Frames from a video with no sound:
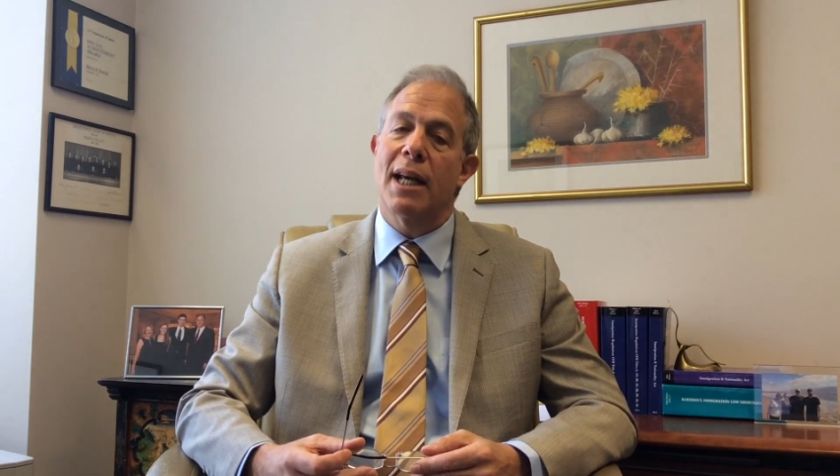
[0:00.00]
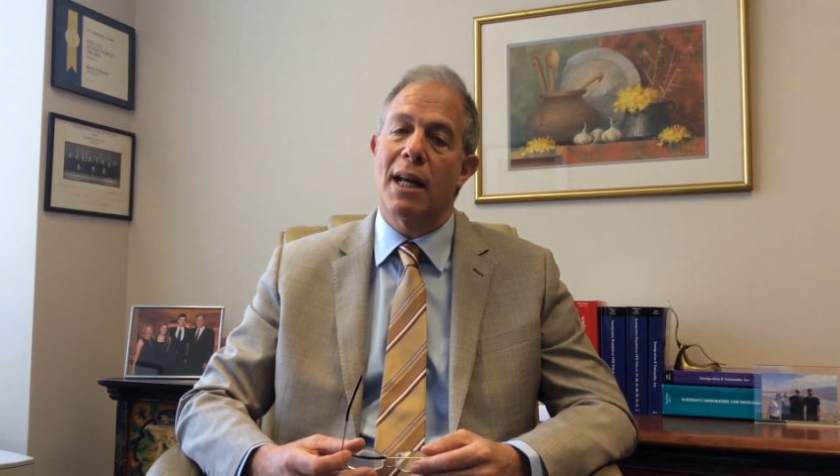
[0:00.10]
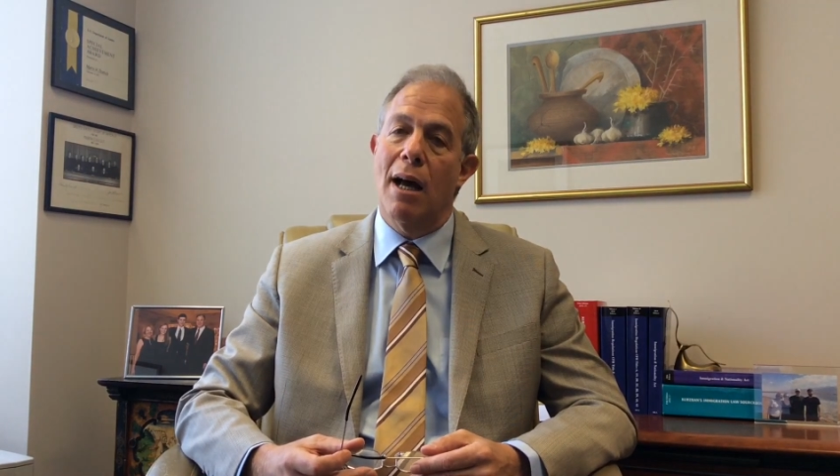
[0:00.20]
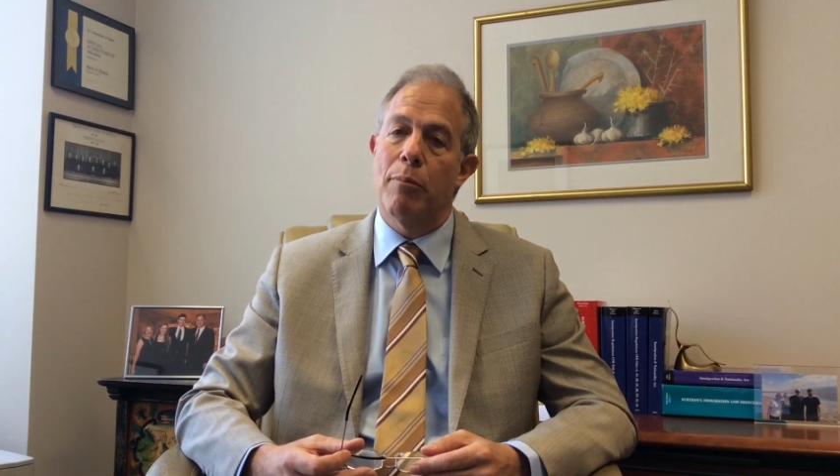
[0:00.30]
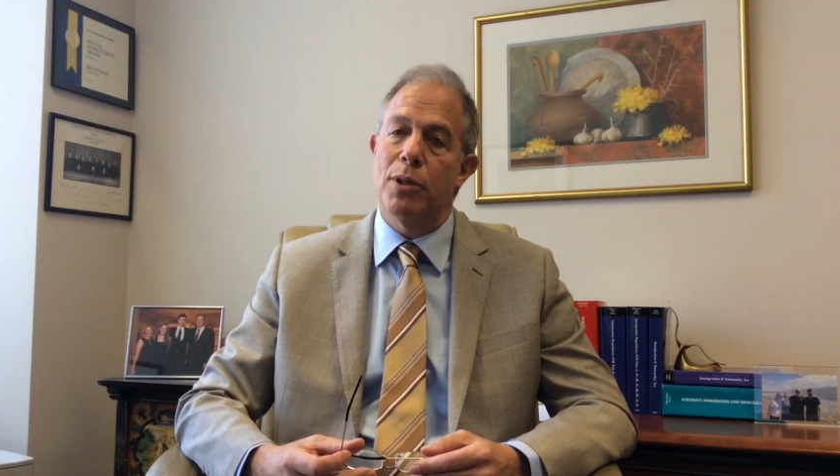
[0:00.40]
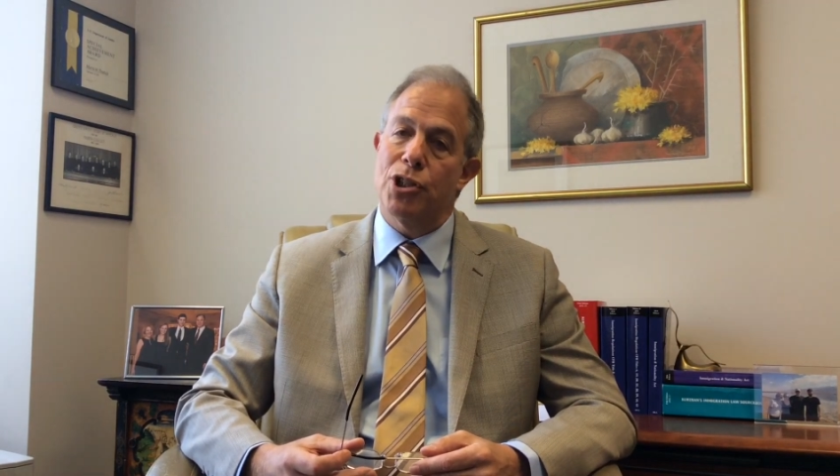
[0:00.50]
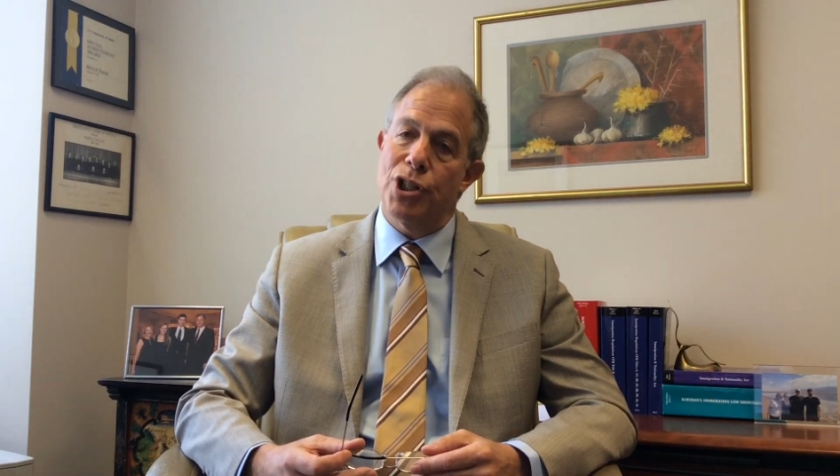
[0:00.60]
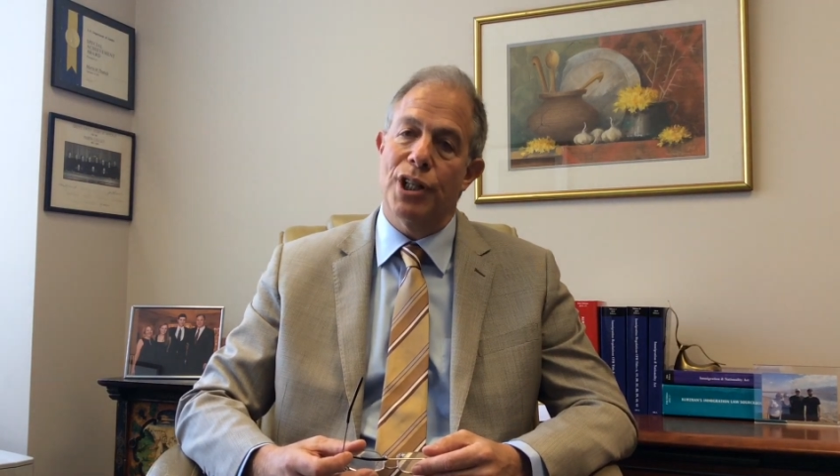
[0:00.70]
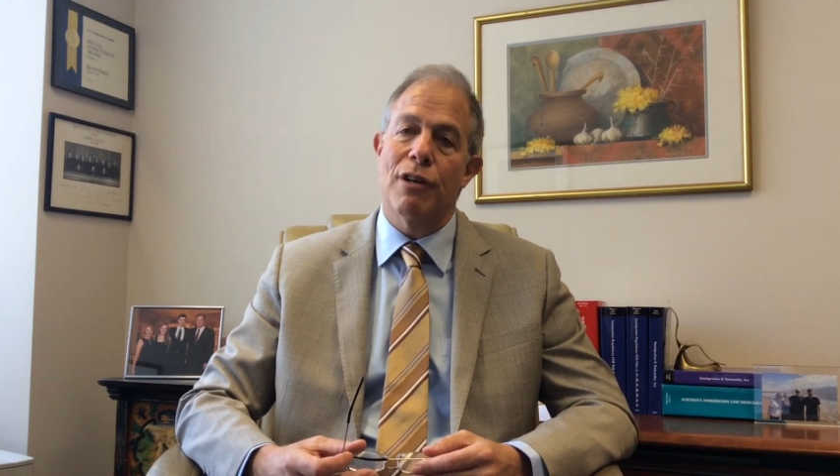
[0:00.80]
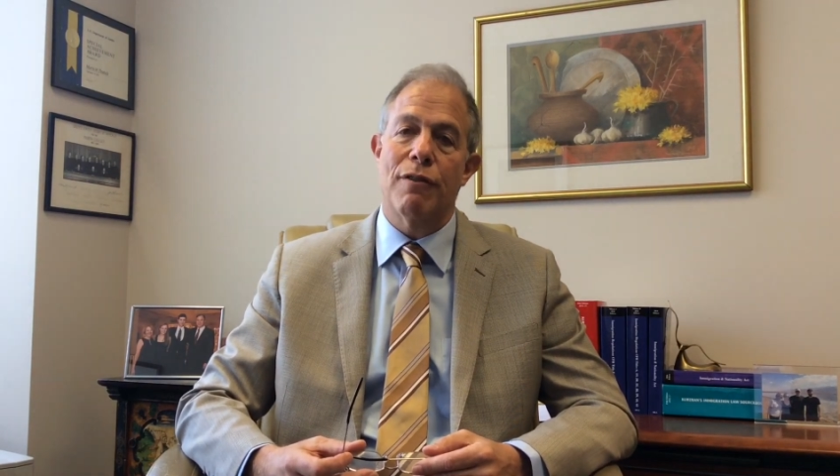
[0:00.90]
accomplished
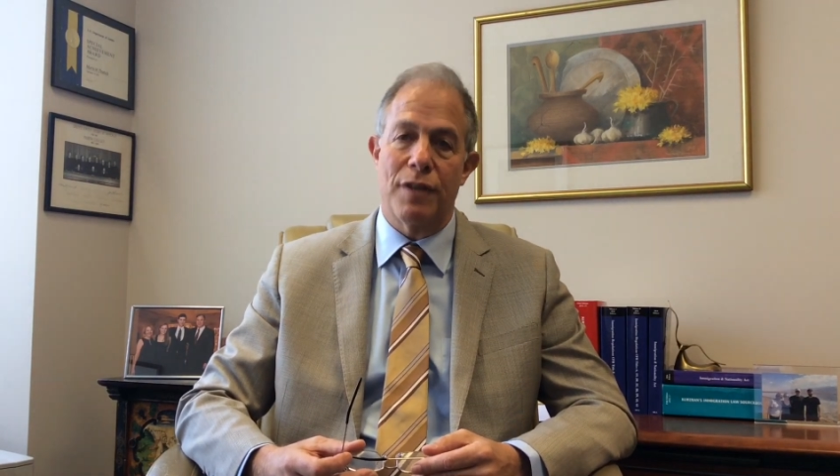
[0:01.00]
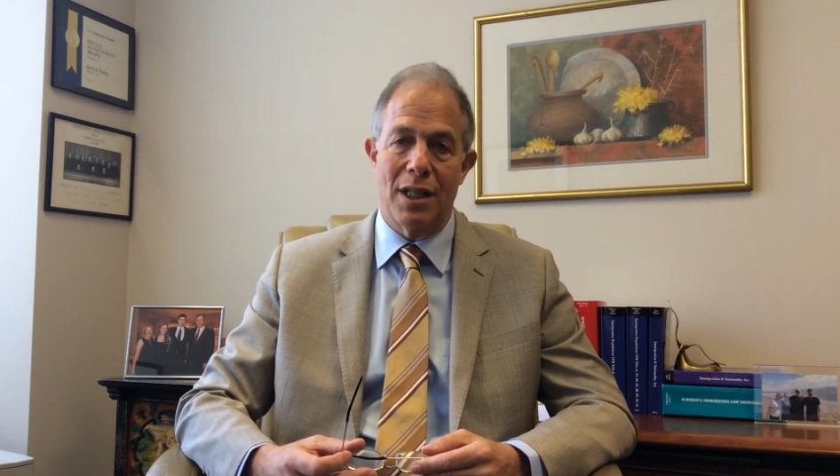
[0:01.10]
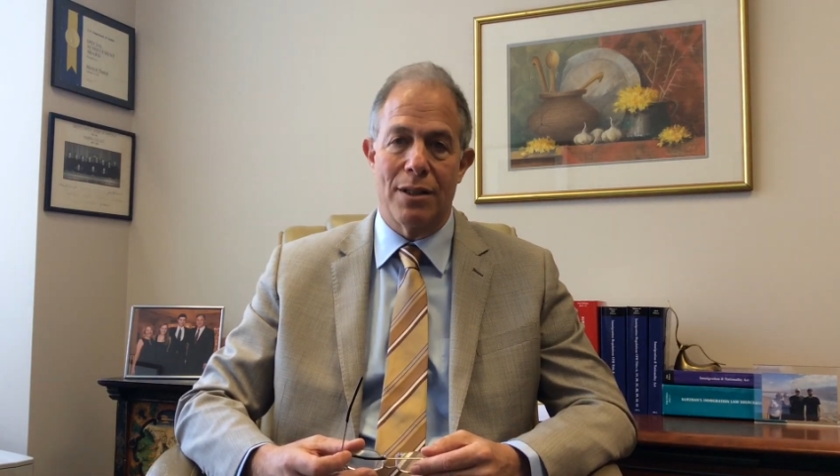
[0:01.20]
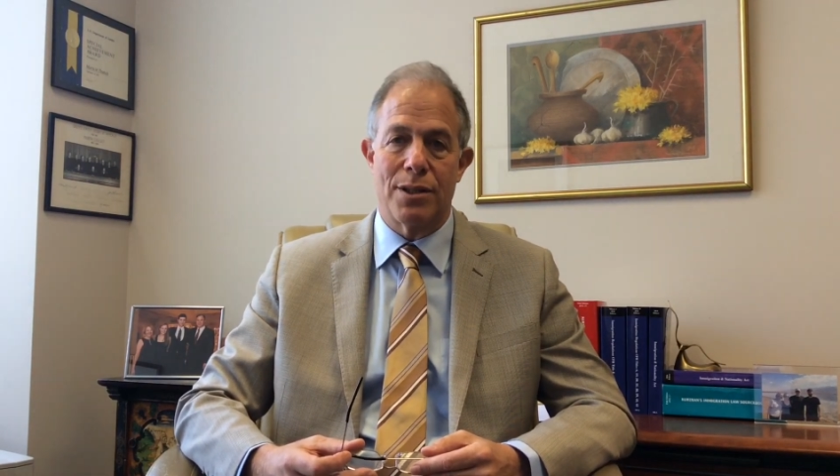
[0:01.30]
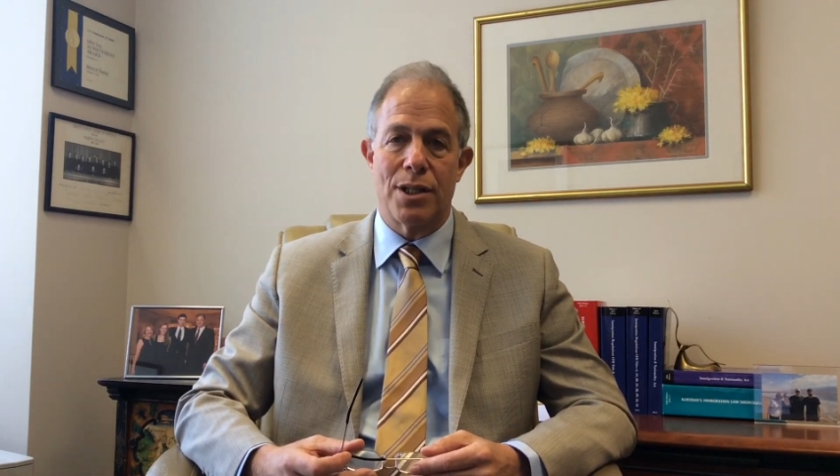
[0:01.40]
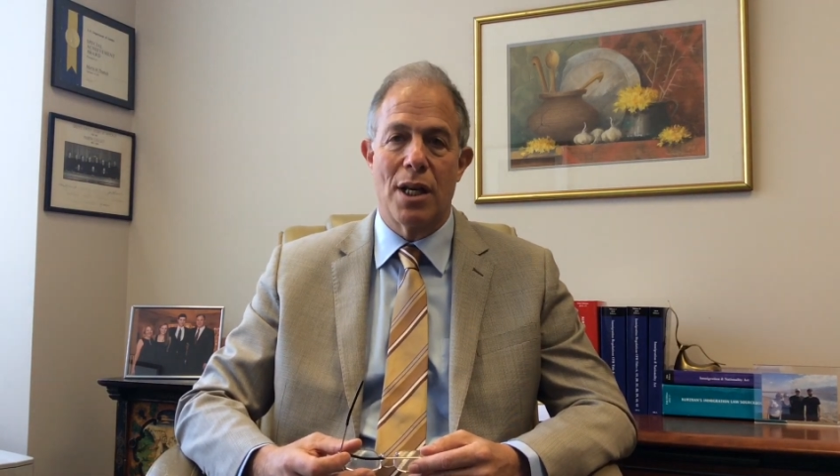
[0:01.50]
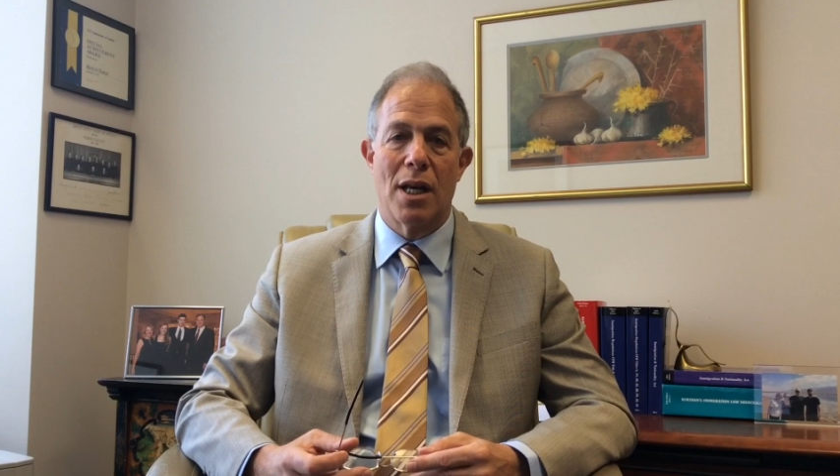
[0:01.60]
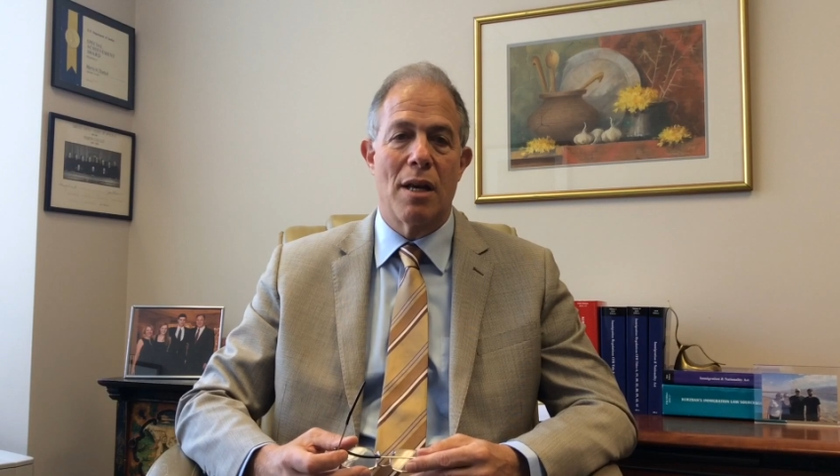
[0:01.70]
in their fields,